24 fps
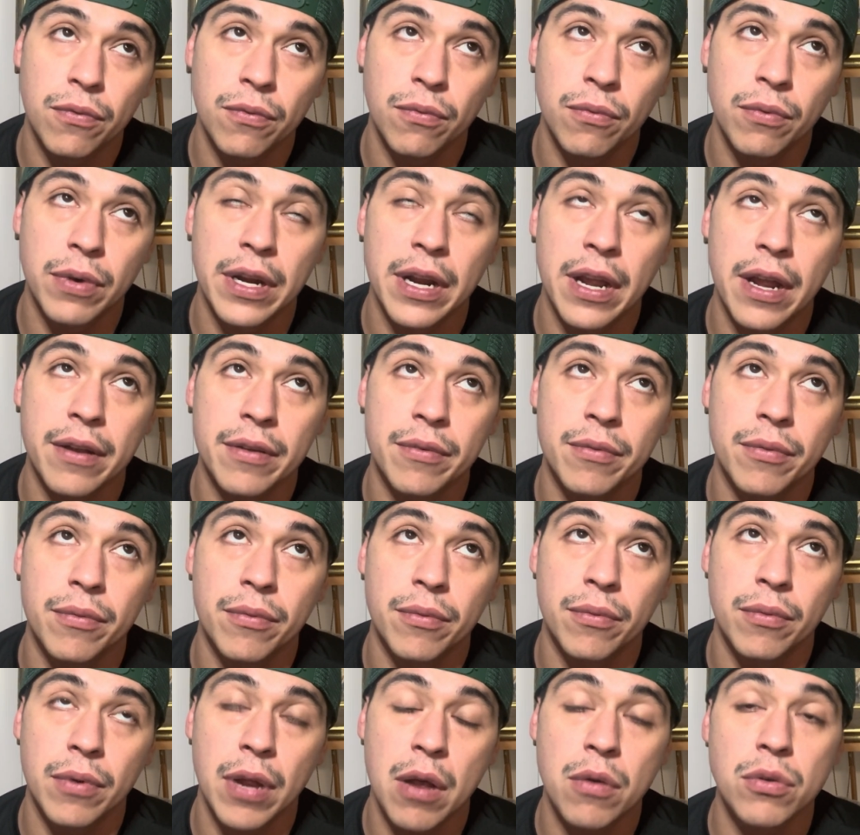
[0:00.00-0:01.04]
when I
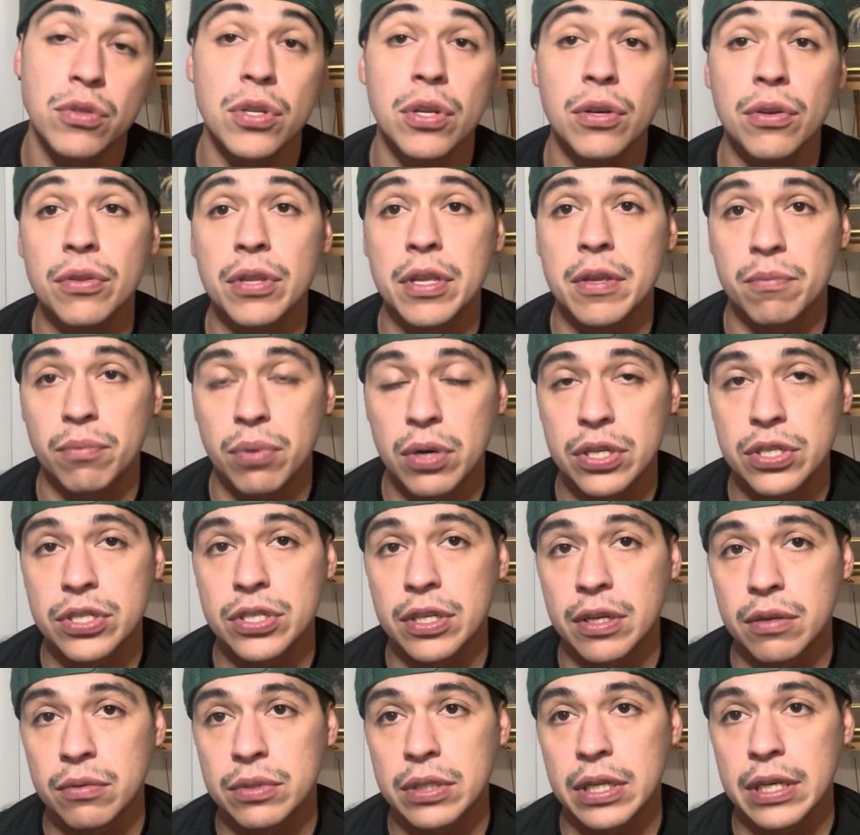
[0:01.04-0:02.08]
was under the
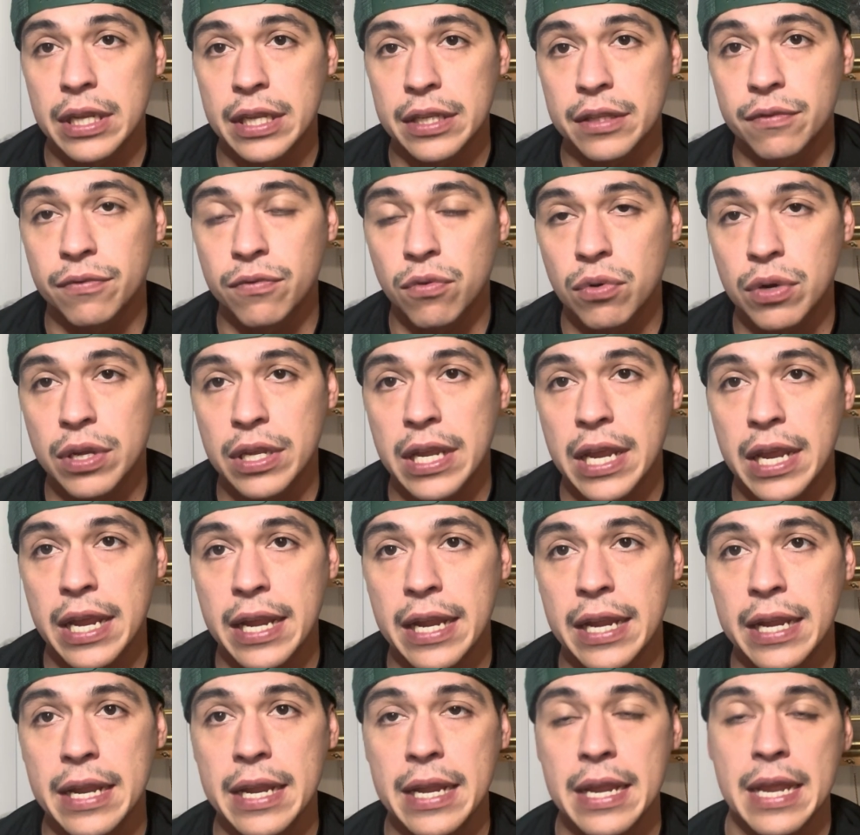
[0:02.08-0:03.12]
impression I was going to get the
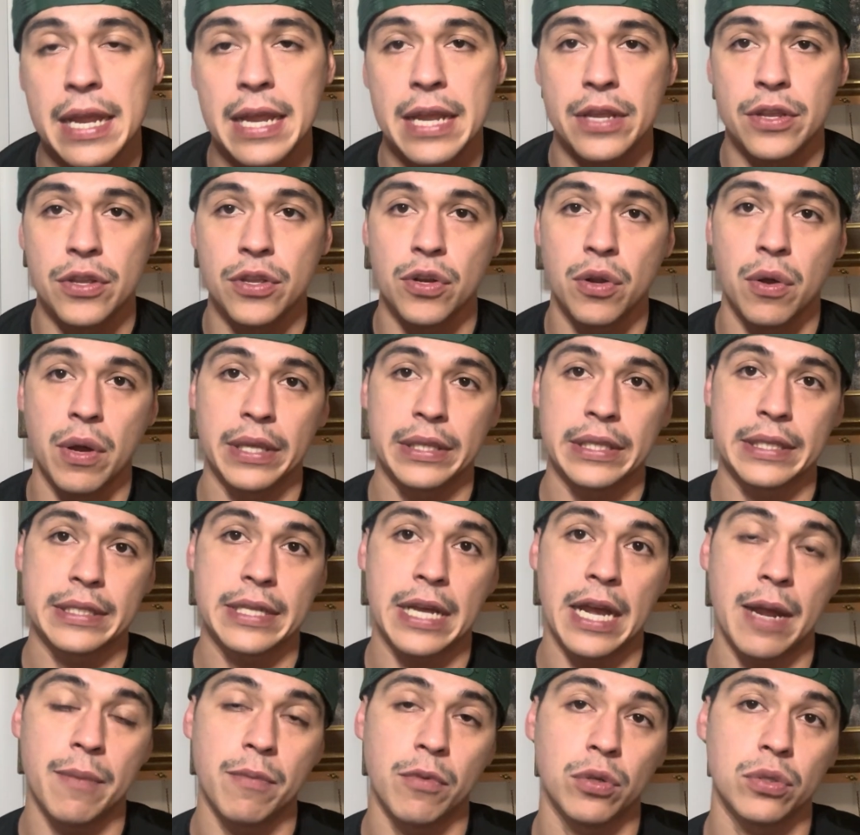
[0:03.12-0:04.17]
40K. At the
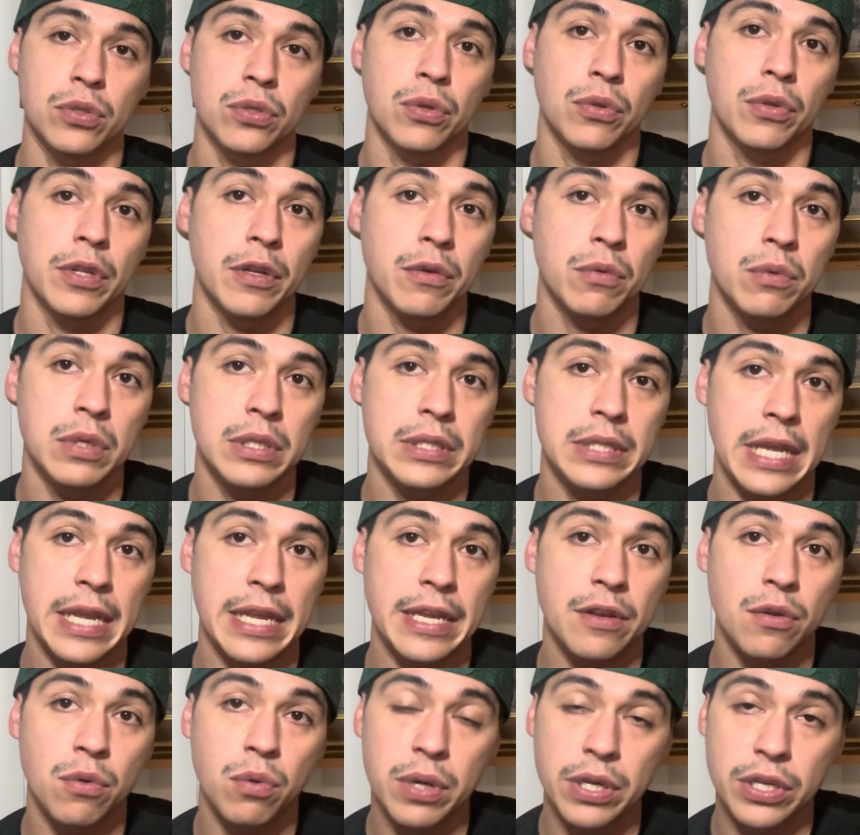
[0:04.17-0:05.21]
time also there was
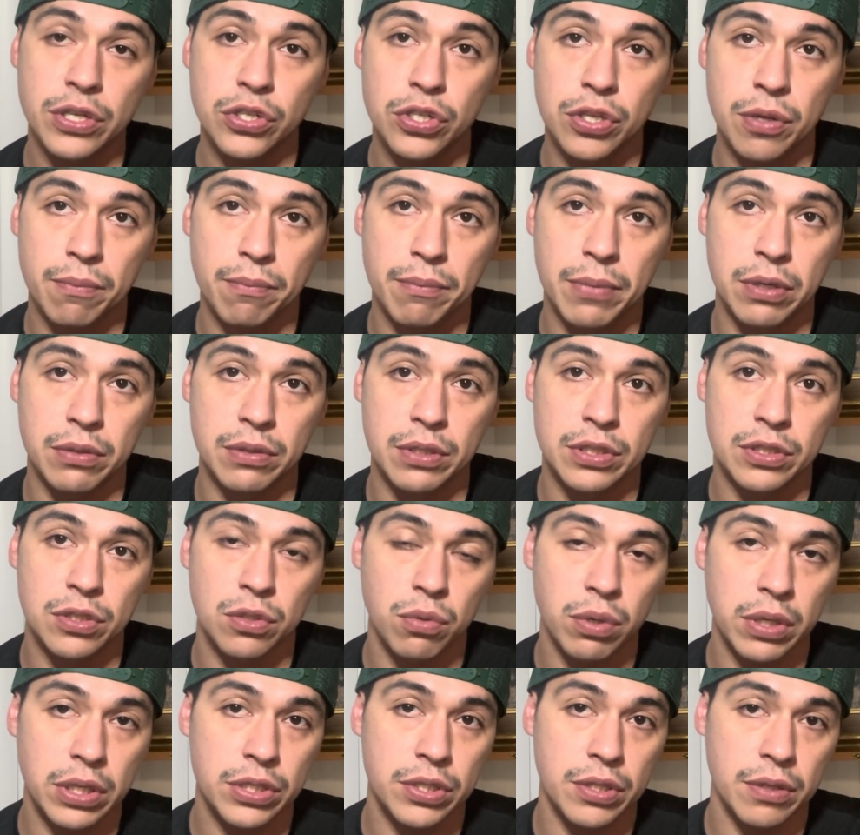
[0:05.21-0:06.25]
a quick ship bonus.
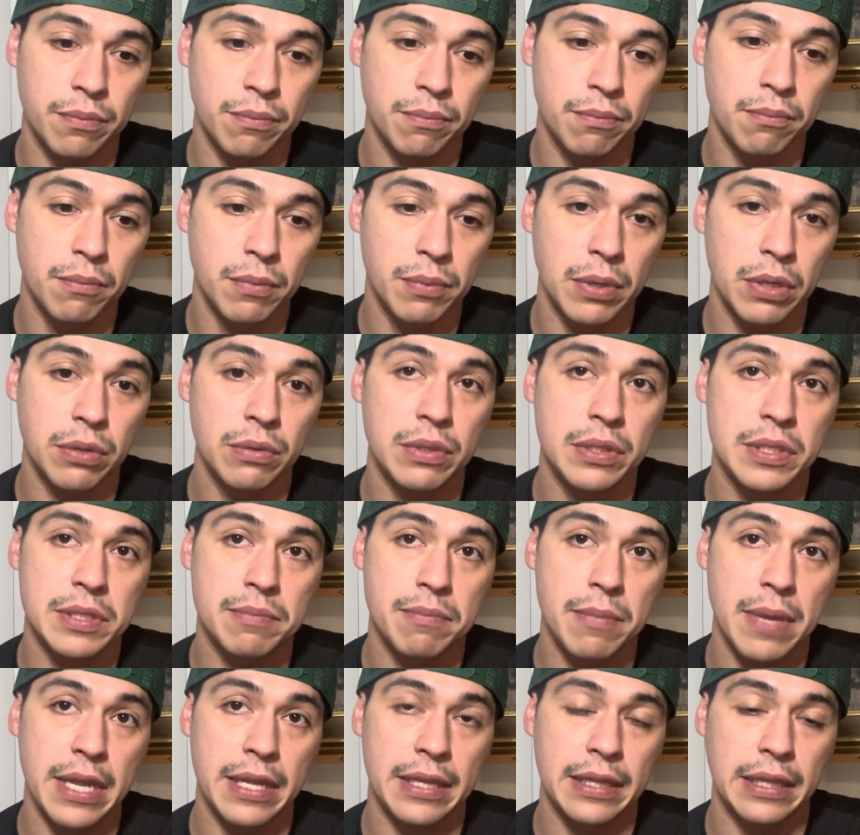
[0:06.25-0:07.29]
Quick ship bonus
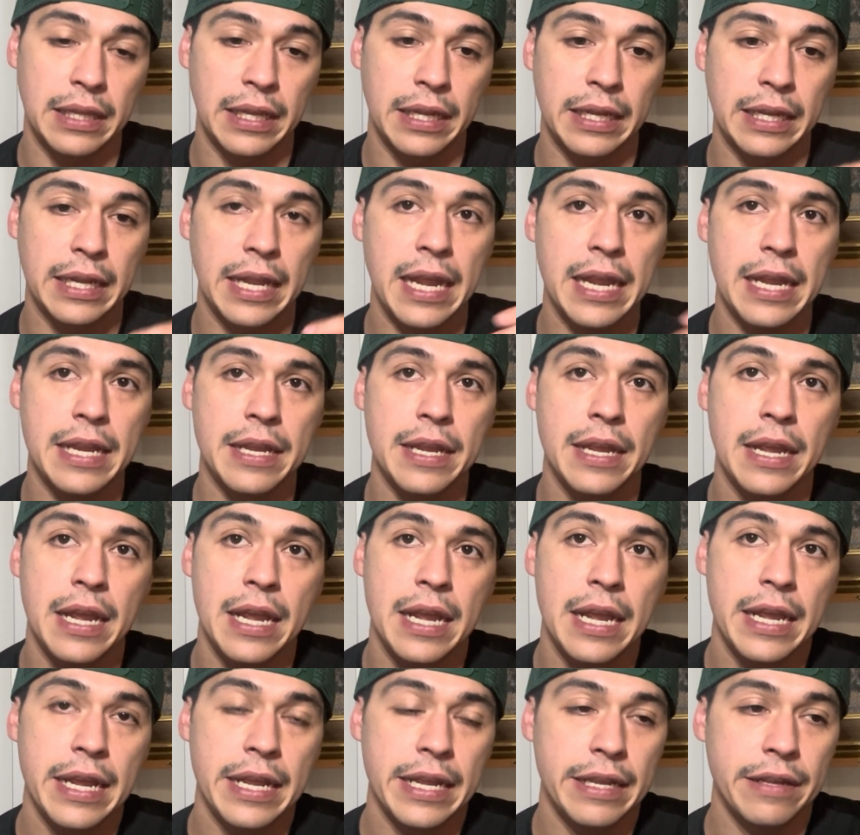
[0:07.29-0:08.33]
meant like, hey,
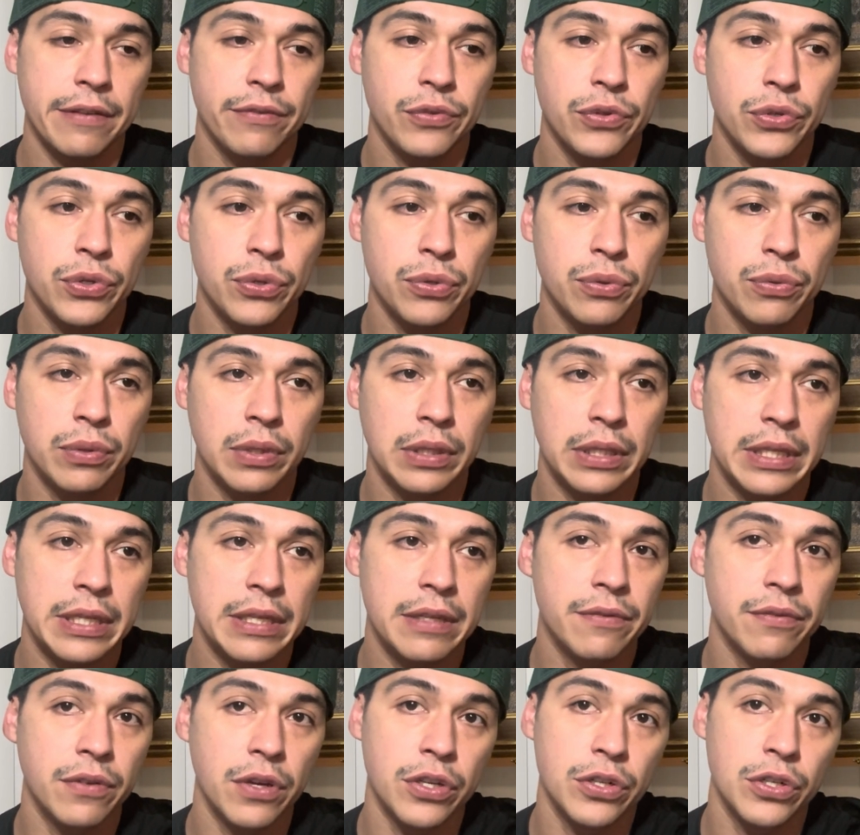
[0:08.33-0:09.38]
if you
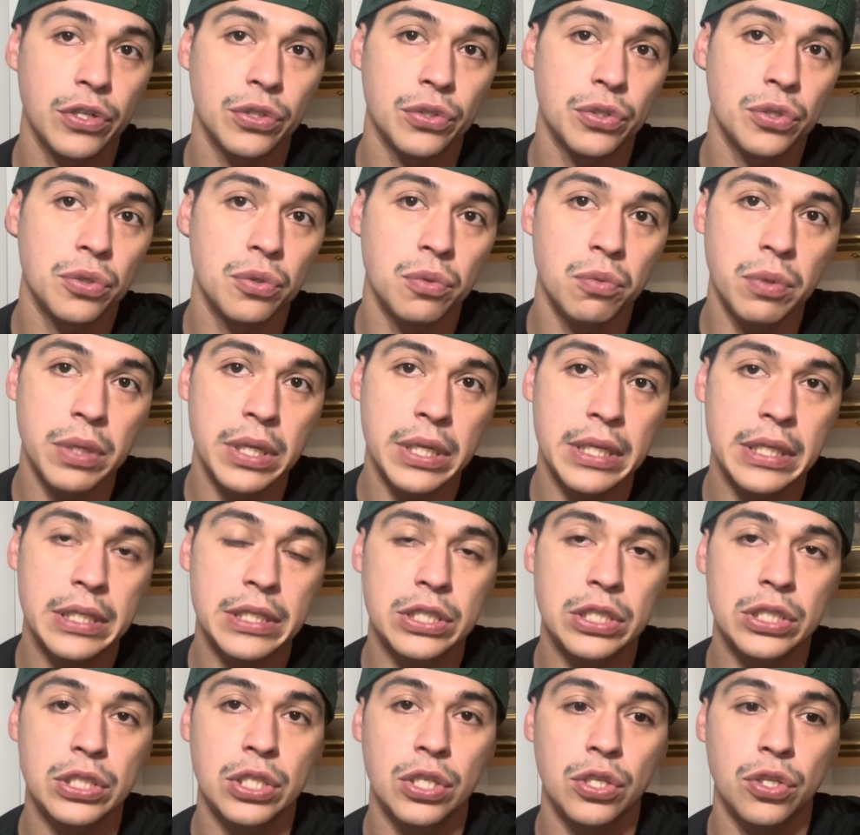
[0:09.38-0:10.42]
leave under 2
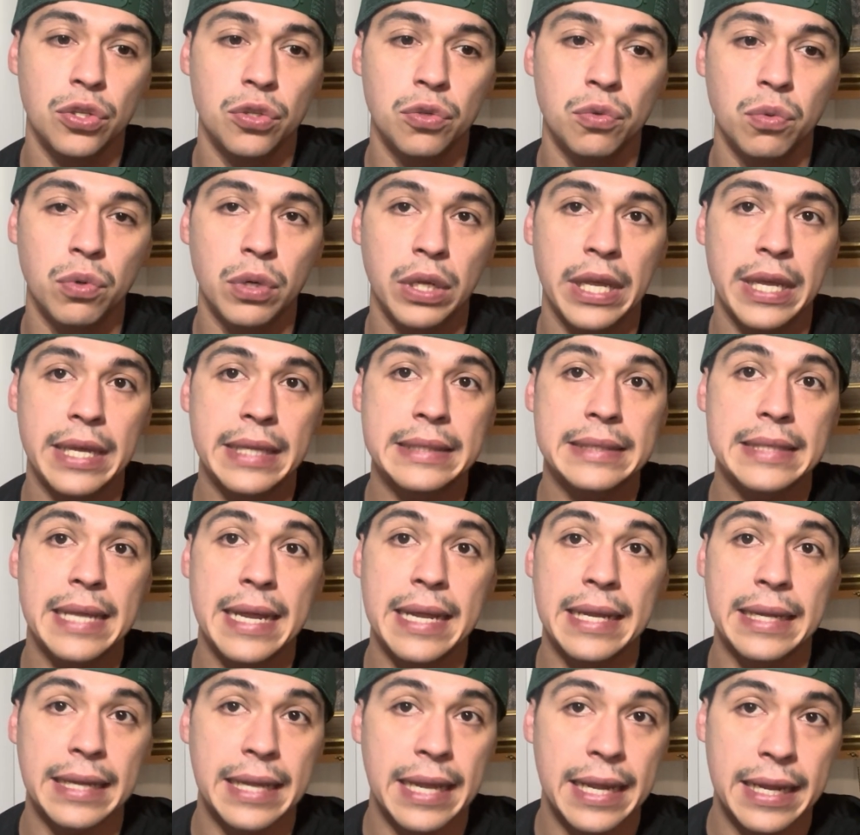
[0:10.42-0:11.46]
weeks, you will get
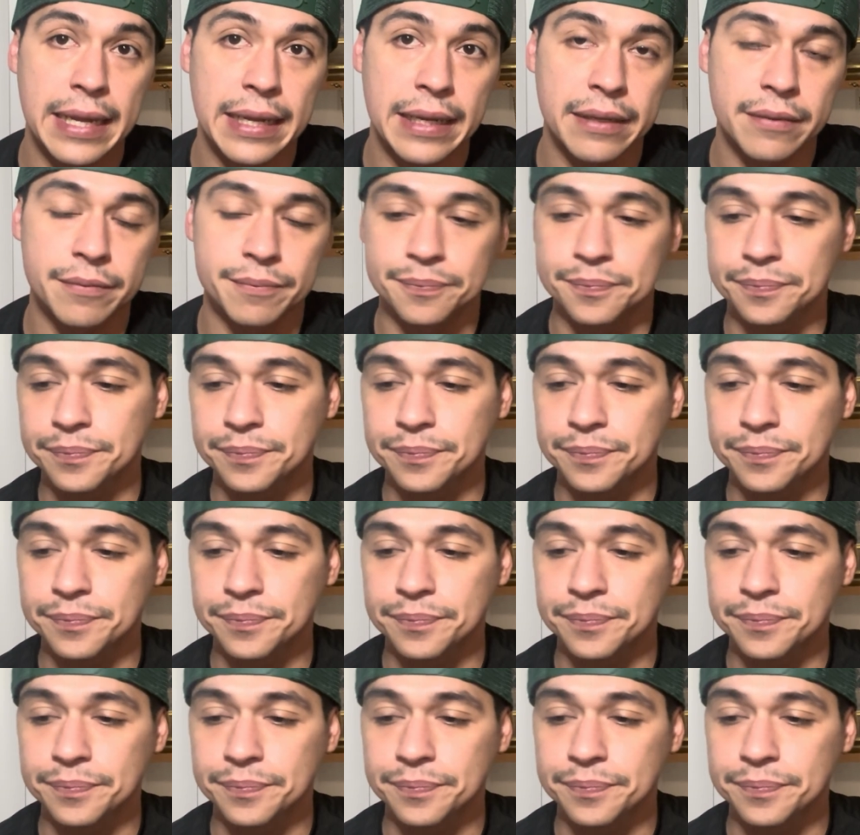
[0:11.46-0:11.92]
10K.